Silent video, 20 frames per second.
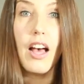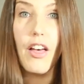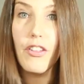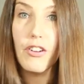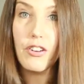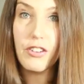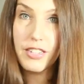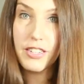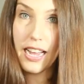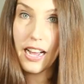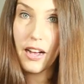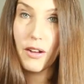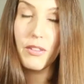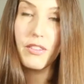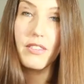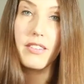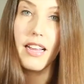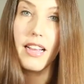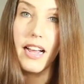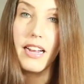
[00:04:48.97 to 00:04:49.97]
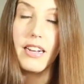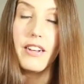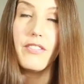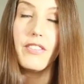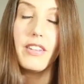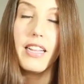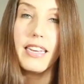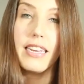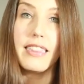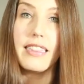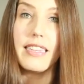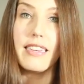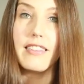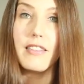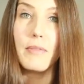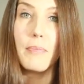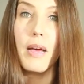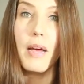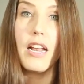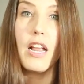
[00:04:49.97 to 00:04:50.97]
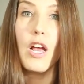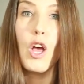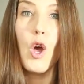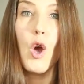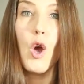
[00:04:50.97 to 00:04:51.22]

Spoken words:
other towns kind of like this. But